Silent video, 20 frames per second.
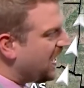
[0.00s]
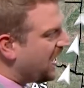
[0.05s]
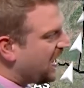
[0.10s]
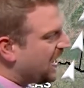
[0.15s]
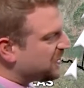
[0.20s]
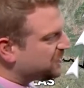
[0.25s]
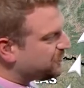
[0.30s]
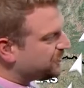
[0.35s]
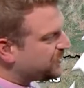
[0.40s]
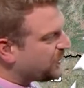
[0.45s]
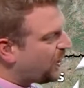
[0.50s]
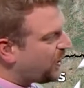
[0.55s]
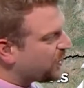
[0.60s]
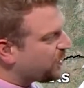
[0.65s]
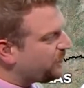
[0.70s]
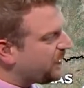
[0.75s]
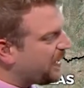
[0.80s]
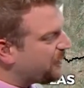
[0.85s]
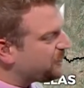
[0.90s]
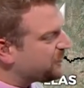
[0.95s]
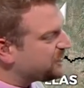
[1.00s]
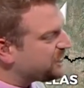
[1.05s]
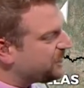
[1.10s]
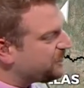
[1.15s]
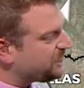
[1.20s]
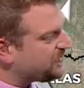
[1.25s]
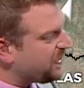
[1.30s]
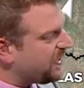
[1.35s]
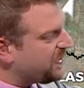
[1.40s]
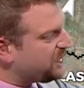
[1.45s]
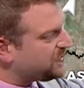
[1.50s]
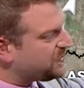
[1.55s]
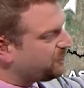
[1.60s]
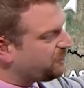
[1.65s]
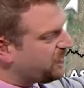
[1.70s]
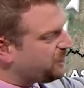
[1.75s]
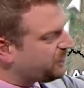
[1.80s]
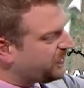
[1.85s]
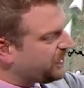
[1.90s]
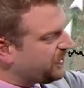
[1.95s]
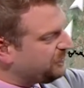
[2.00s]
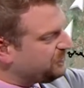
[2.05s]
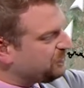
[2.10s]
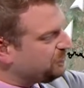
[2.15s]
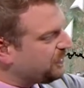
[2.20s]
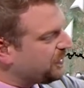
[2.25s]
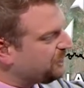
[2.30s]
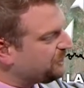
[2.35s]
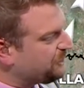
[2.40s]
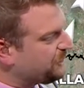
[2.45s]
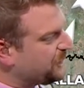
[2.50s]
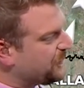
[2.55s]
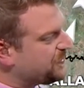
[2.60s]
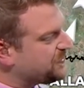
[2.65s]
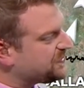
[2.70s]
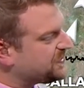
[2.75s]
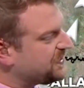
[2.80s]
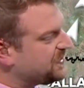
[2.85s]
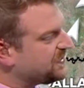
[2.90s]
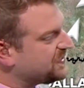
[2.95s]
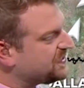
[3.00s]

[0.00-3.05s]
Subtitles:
As we talk about precipitation, we bring you to our first